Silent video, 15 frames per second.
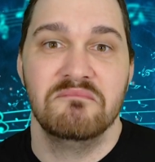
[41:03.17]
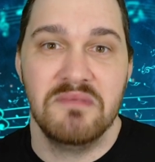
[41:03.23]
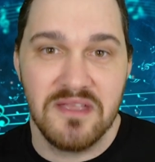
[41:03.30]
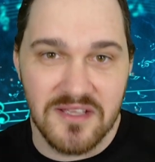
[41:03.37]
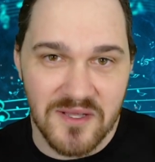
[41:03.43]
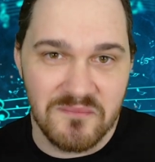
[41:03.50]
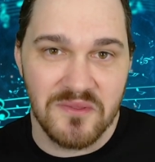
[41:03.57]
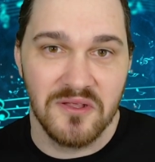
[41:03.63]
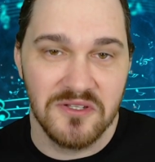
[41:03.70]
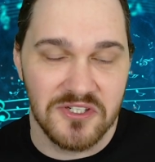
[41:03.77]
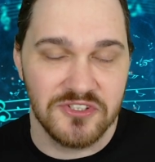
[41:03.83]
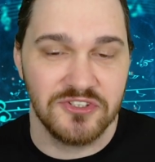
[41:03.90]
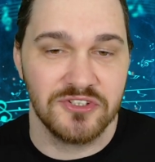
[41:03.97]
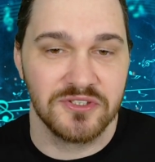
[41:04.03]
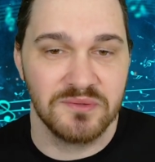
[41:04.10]
that make up the
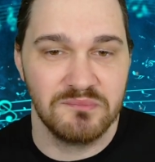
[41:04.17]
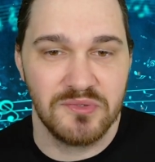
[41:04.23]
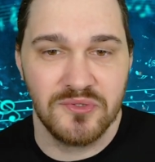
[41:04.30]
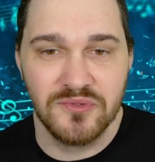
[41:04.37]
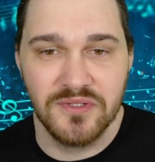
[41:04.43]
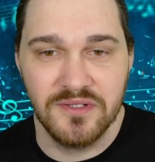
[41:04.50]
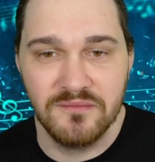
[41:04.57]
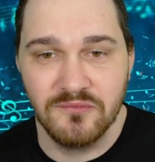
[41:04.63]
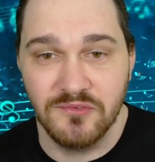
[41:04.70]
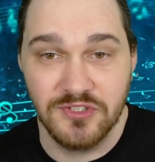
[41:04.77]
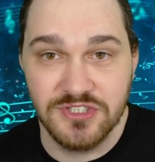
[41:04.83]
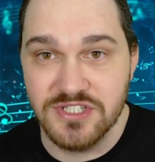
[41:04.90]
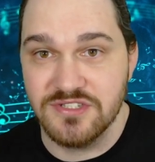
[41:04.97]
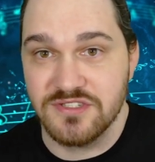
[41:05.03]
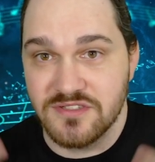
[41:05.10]
larger component,
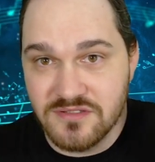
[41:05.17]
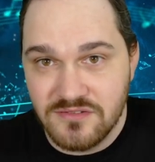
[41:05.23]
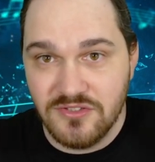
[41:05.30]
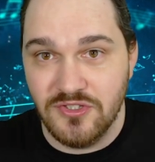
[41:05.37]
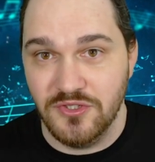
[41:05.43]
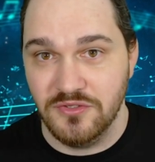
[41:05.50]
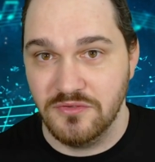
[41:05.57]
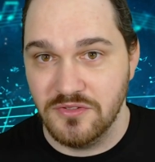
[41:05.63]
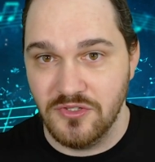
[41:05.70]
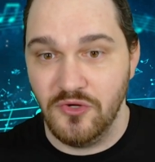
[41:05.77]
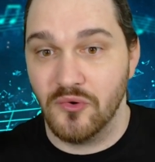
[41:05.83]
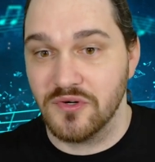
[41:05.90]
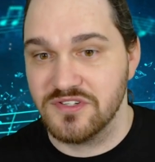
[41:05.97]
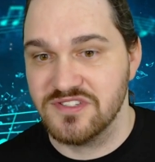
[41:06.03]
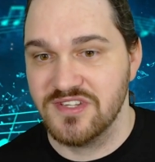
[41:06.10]
which is
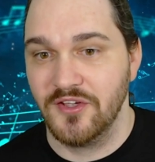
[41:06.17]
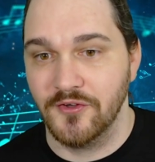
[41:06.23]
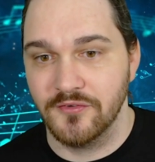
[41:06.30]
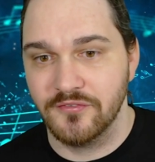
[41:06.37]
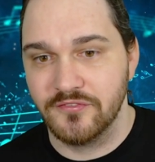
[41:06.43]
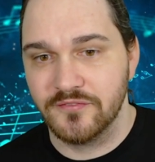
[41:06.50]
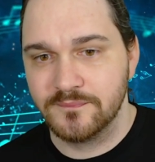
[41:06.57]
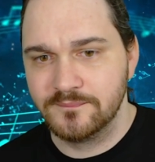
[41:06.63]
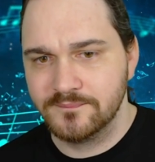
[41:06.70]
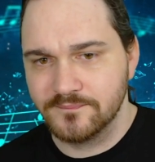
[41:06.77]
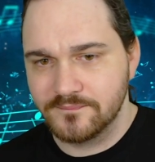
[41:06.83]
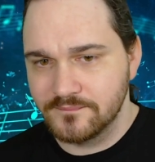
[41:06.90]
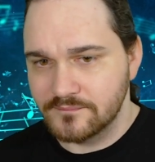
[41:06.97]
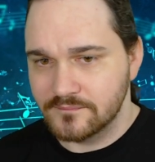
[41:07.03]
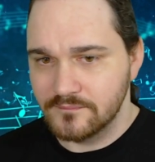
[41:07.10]
yourself.
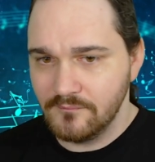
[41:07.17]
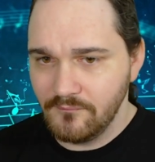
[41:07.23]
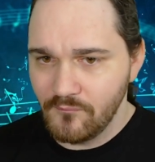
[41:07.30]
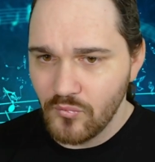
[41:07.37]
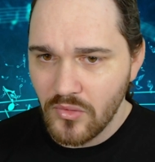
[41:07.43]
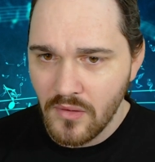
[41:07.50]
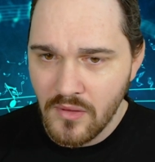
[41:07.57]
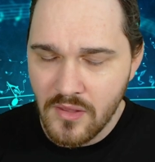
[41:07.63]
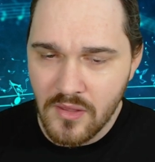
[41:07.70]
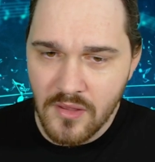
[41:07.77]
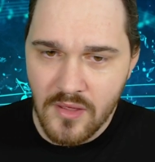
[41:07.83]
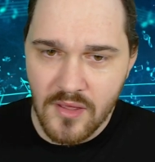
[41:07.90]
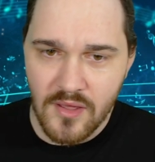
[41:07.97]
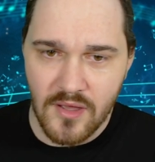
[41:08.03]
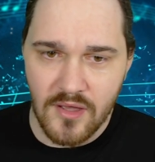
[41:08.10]

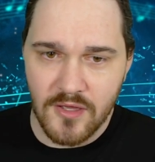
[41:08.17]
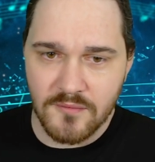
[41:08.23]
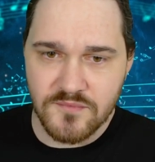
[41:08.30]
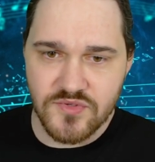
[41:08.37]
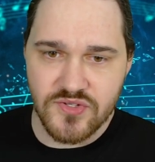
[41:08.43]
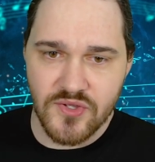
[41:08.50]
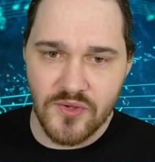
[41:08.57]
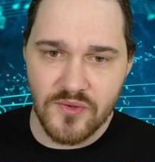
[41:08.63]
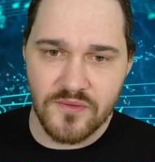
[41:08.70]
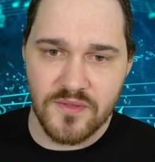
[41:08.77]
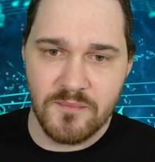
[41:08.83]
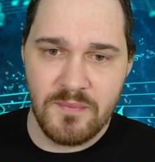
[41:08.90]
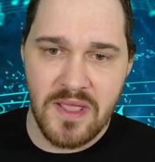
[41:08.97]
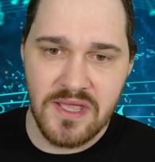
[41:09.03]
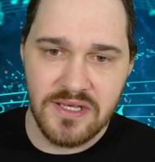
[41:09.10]
Um, so
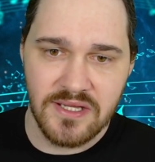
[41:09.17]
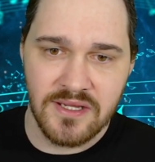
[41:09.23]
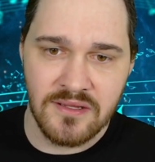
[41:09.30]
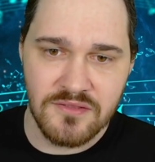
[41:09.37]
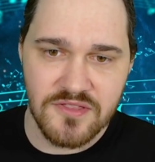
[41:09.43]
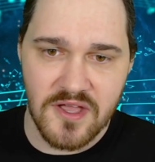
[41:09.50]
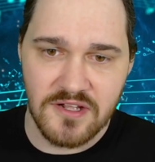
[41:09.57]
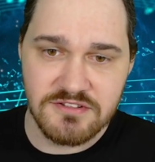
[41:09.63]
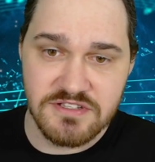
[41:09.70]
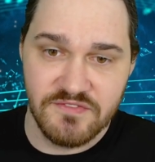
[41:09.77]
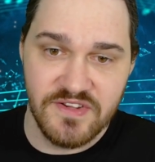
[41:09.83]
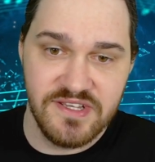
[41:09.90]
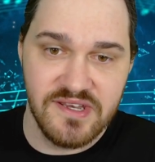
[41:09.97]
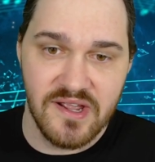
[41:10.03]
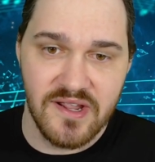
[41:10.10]
the panicking thoughts
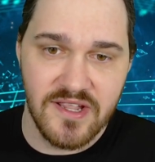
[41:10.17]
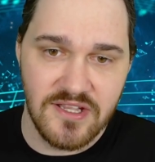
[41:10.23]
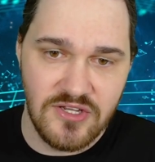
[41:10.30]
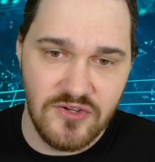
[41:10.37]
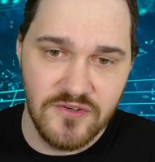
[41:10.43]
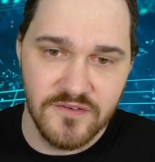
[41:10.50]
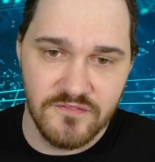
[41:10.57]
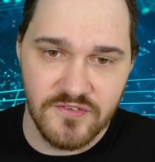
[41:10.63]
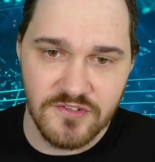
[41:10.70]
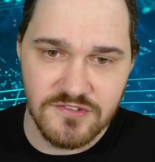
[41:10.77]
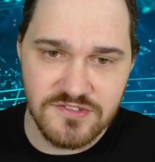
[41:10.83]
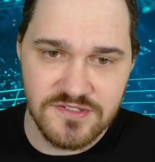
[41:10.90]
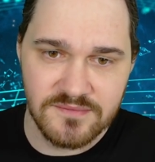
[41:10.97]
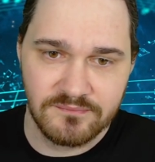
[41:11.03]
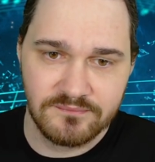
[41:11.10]
of a dying
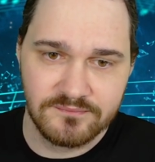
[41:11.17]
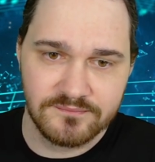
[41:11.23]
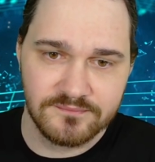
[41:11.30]
universe.